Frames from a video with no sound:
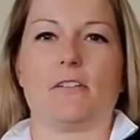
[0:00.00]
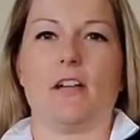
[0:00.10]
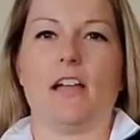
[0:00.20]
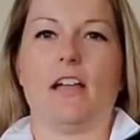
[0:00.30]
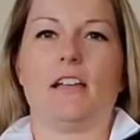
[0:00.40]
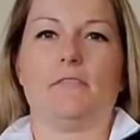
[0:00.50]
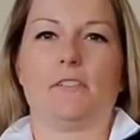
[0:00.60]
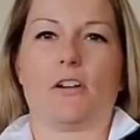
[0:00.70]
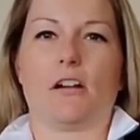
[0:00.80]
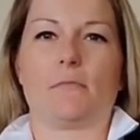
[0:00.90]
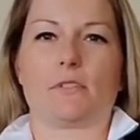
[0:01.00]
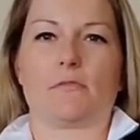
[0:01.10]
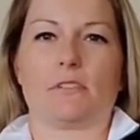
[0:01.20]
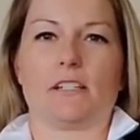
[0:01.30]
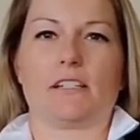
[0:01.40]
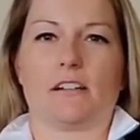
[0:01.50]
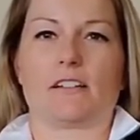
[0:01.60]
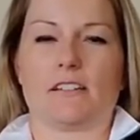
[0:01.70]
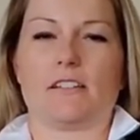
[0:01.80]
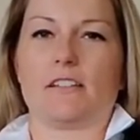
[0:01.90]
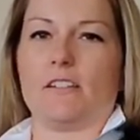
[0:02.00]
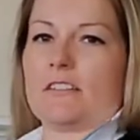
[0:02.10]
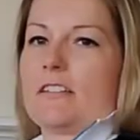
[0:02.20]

So if your arms are really tucked into your